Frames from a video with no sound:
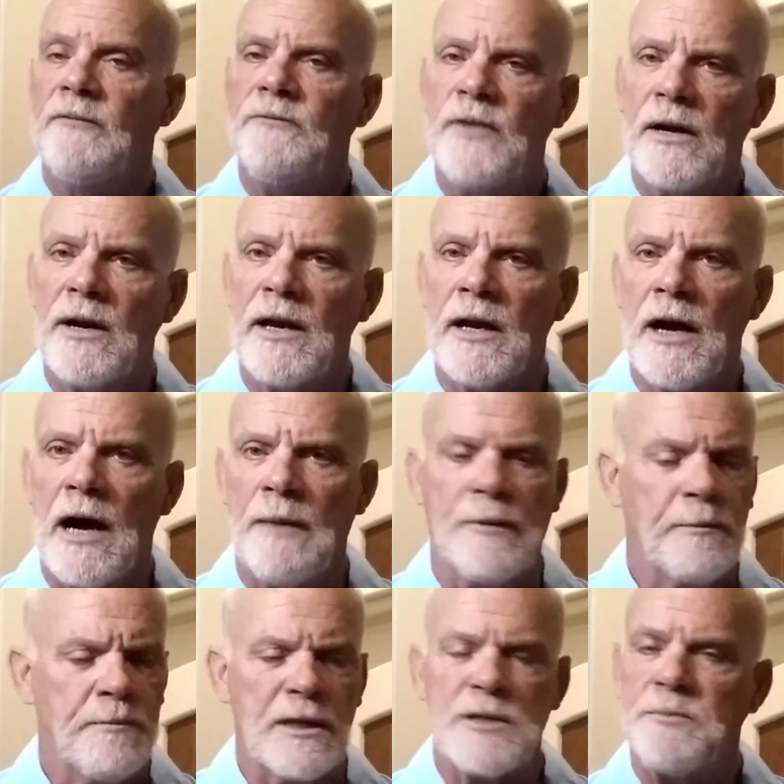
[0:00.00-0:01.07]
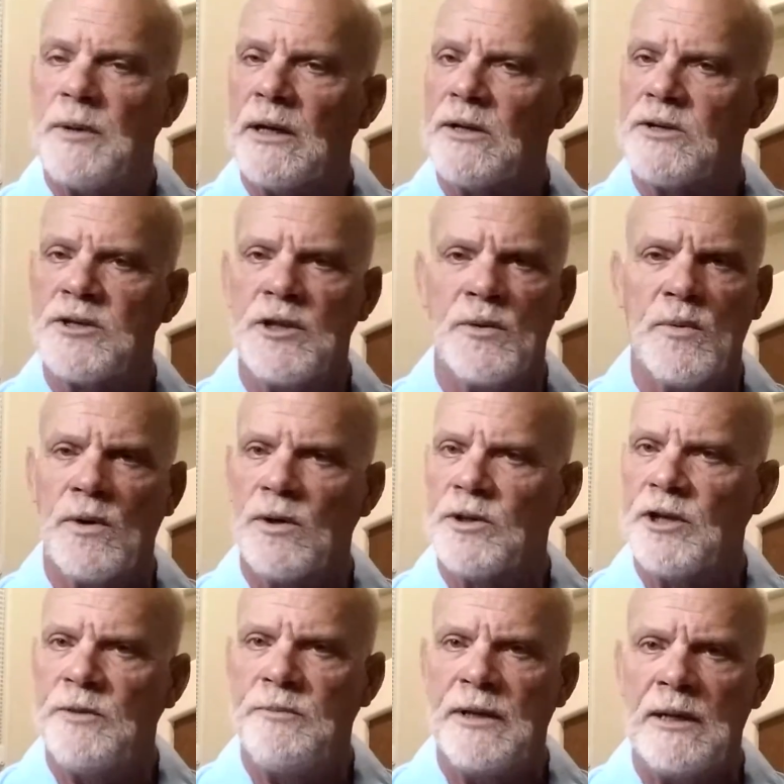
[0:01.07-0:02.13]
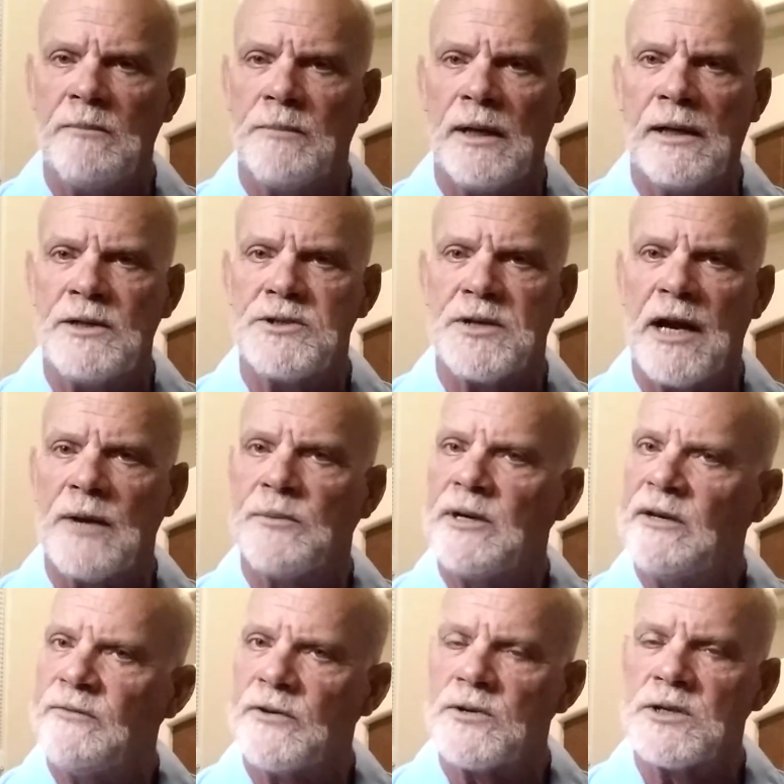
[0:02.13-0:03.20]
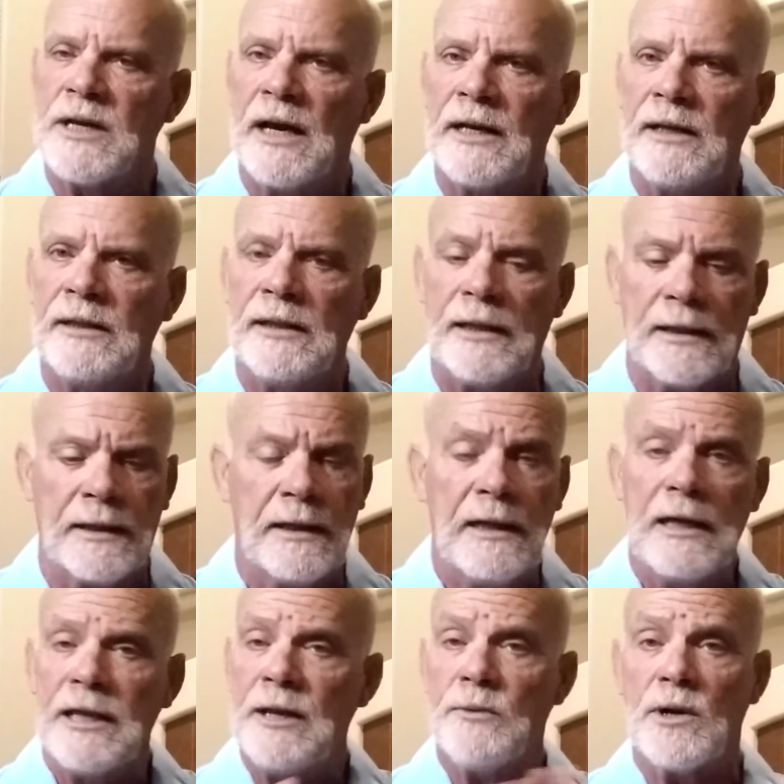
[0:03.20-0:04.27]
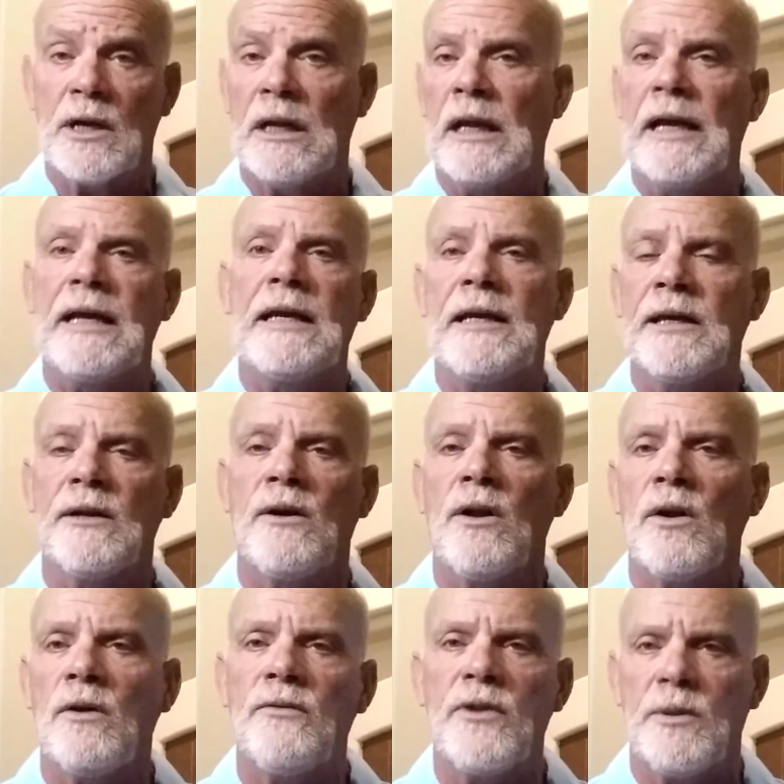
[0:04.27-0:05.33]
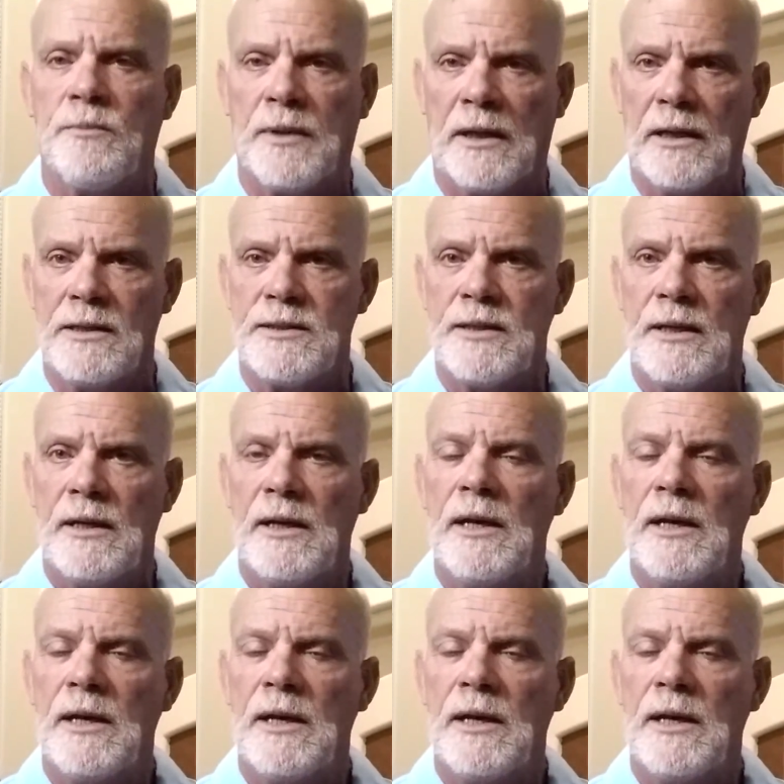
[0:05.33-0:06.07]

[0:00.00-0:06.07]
Very common. Best players in the world that have been in Blindstrike, when they first got in there, they were clanking it all over the place.